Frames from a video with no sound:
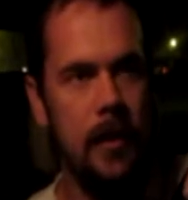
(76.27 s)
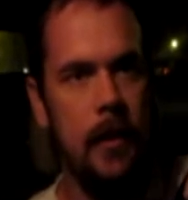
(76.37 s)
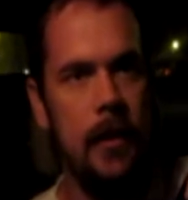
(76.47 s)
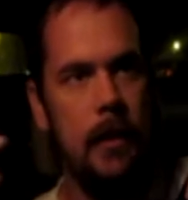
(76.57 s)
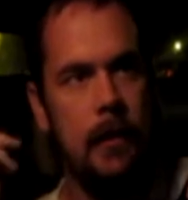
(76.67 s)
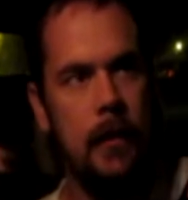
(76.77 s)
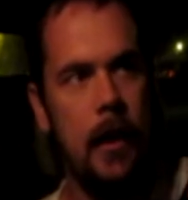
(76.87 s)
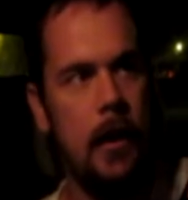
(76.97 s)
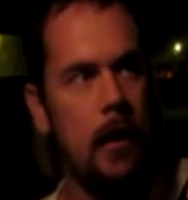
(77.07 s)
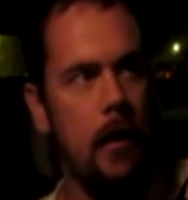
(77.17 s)
and then
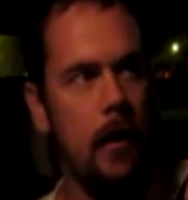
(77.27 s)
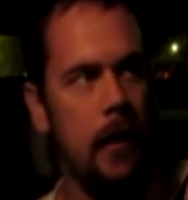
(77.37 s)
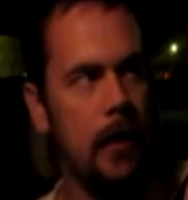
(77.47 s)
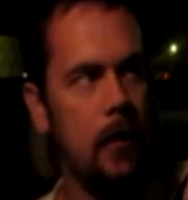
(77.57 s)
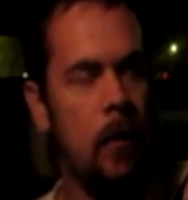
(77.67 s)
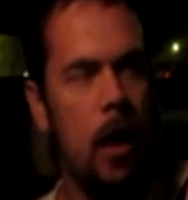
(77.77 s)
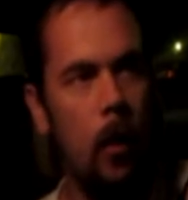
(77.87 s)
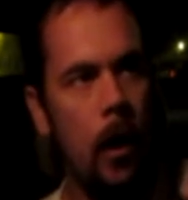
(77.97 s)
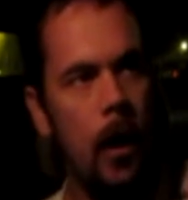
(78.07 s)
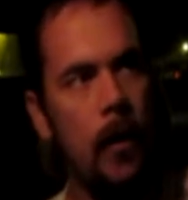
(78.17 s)
I caught like the
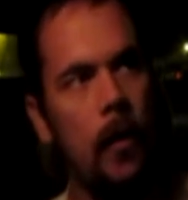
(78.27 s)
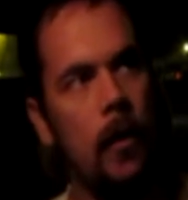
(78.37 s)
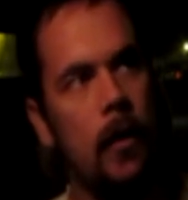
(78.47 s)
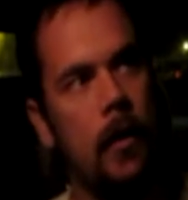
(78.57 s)
Mawile